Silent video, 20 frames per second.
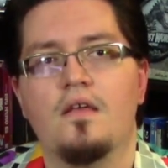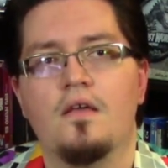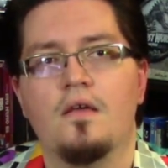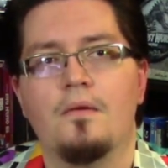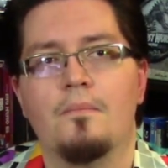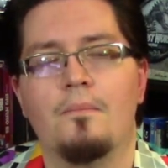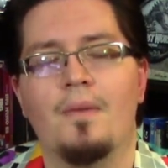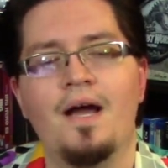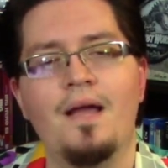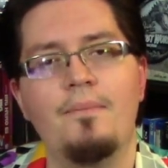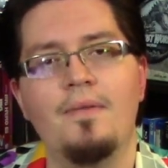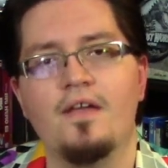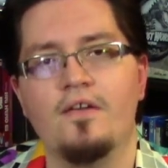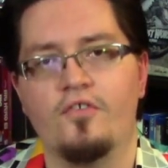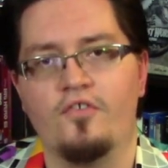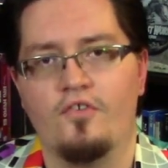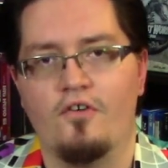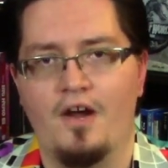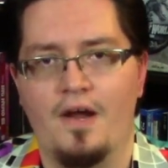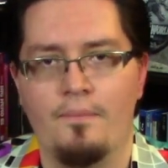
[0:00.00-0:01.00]
my
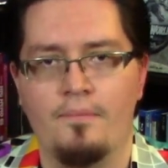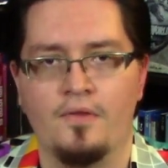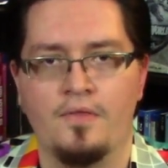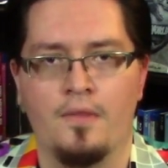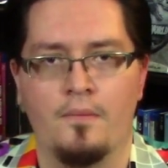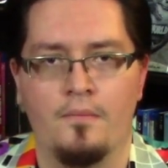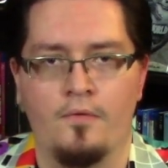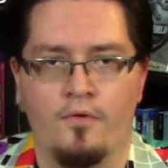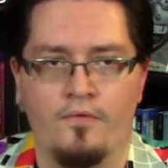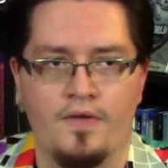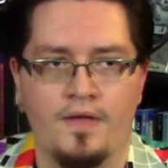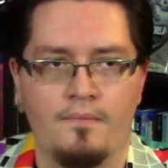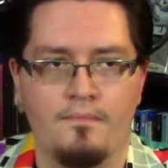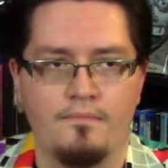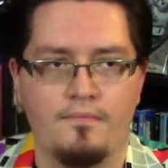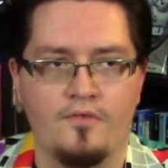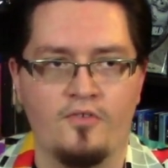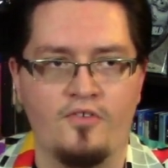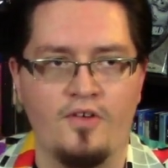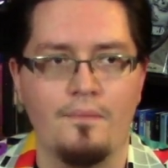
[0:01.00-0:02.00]
biggest gripe with the movie,
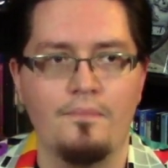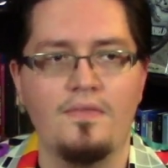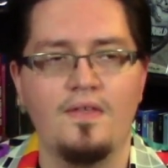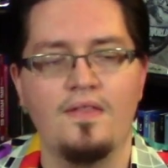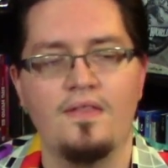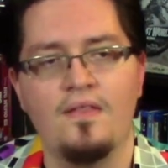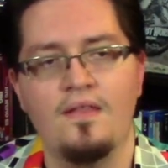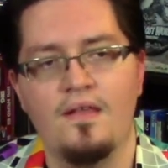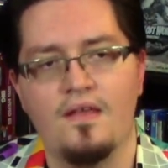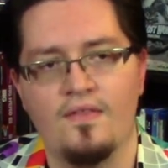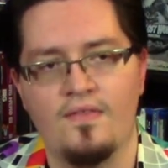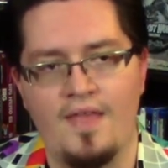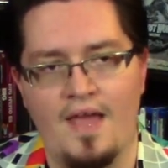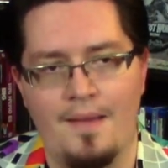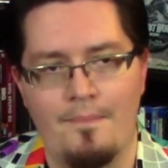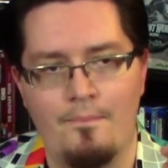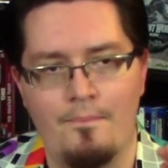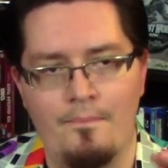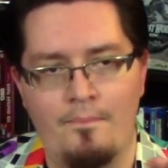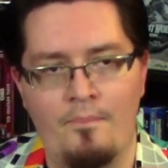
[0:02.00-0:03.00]
something
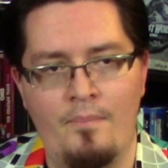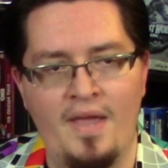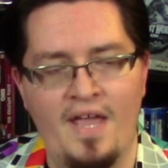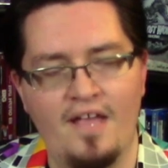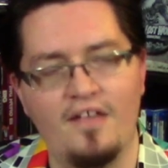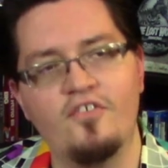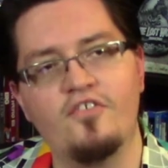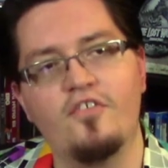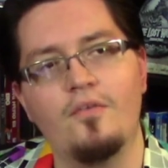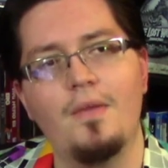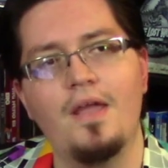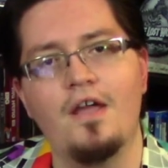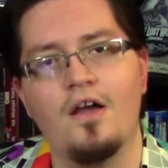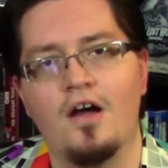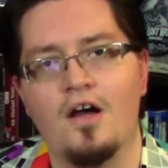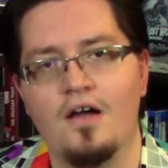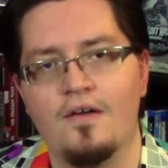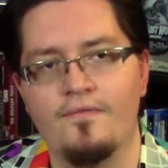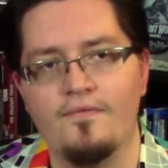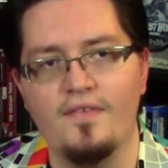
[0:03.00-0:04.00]
that pissed me
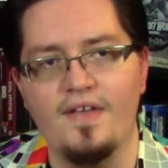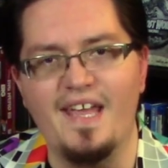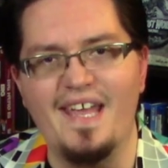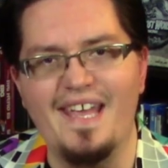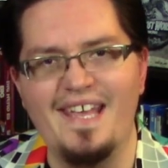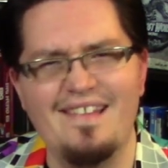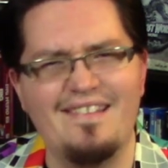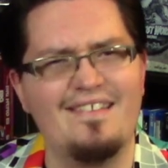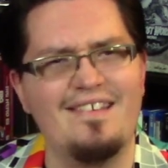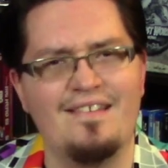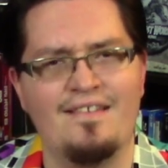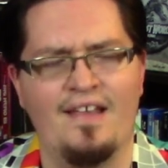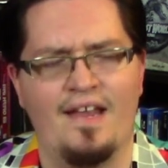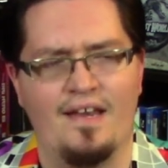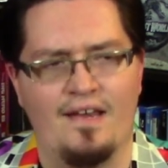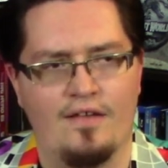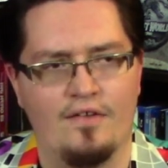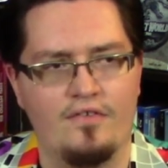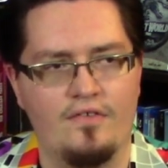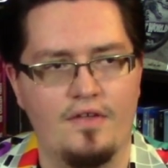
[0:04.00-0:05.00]
off
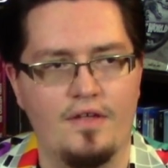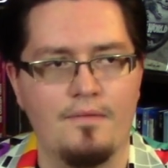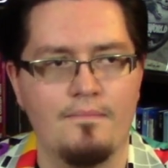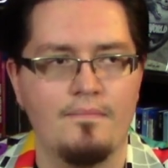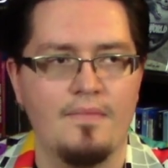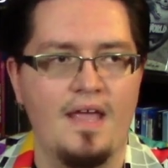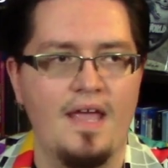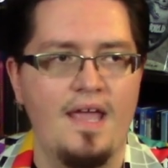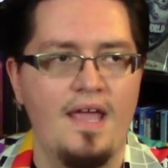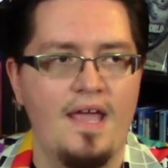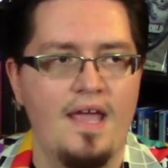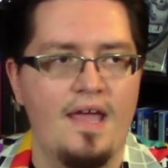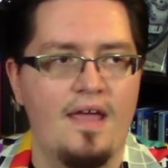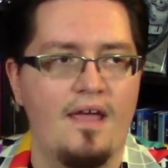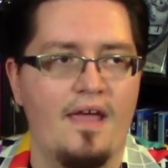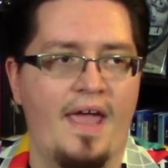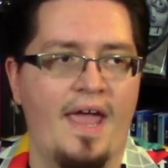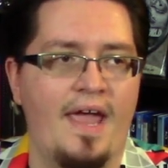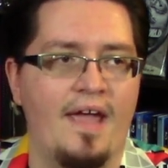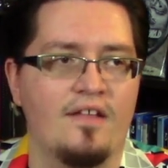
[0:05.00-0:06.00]
instantaneously,
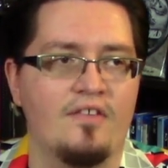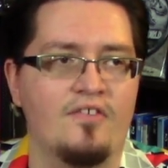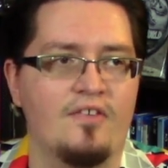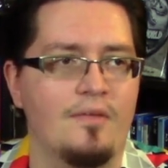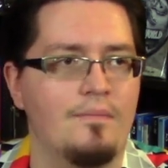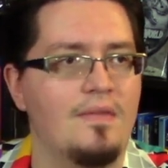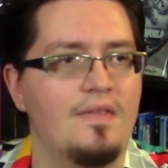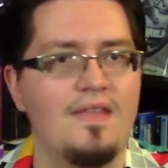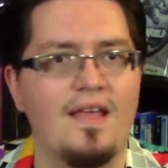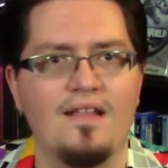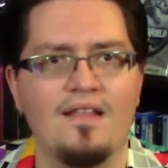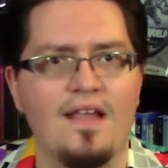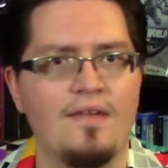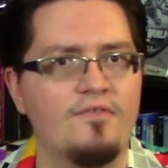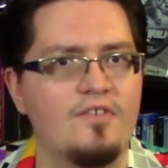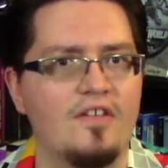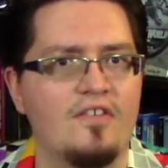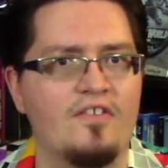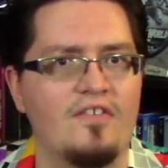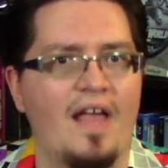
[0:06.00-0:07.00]
and something that
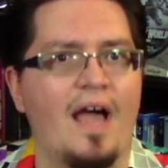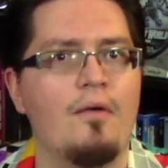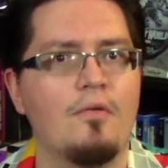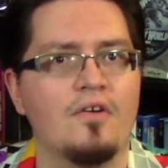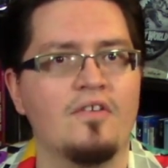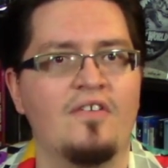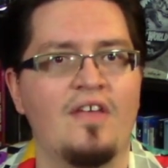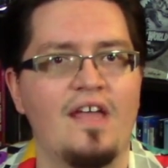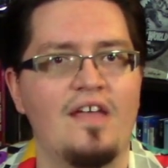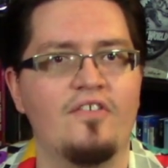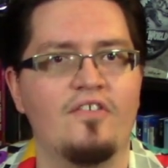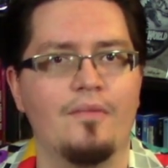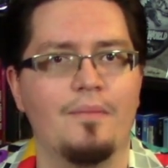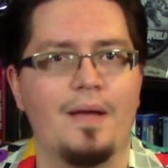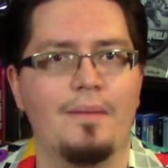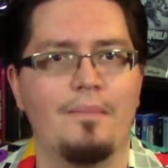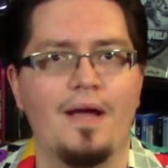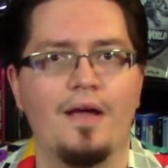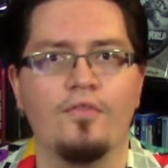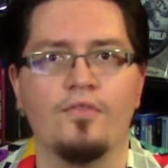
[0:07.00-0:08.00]
left a sour taste in
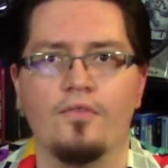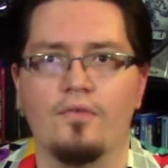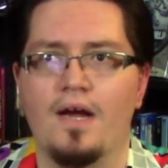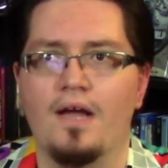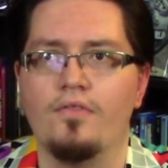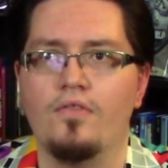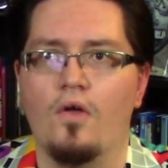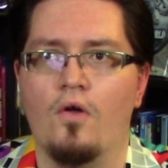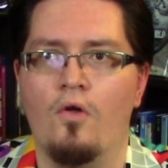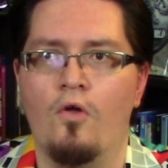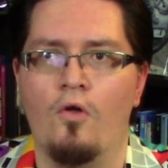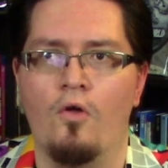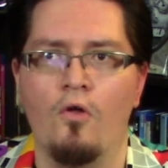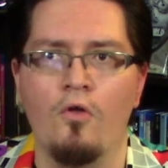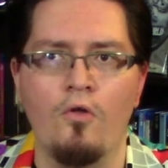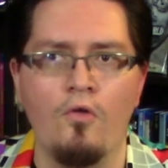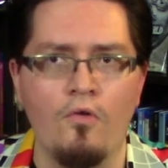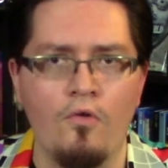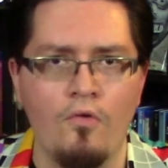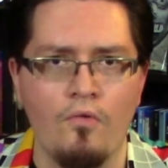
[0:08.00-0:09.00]
my mouth throughout the
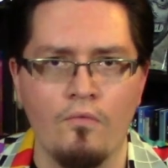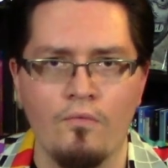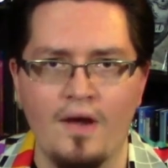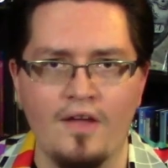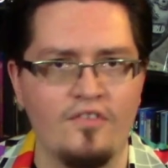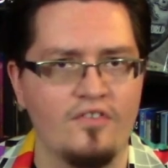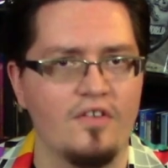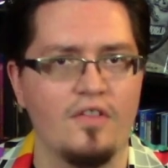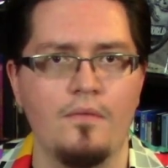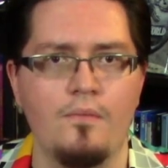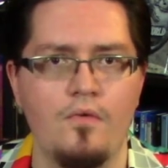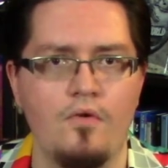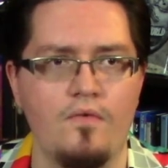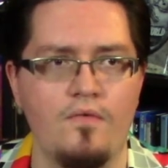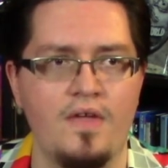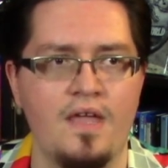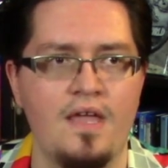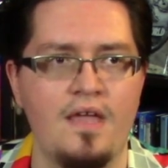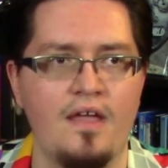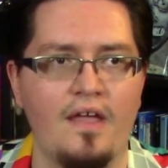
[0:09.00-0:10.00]
whole rest of the
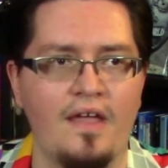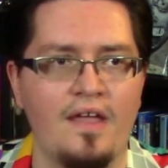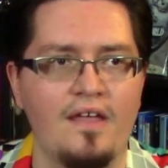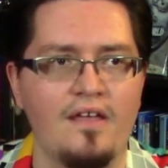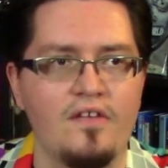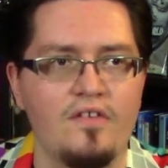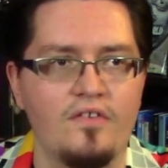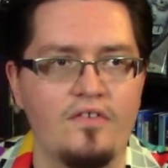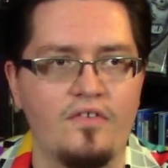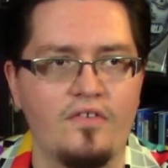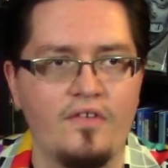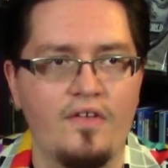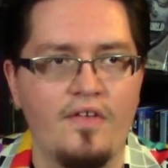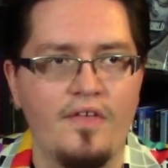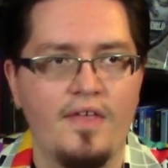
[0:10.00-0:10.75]
movie is,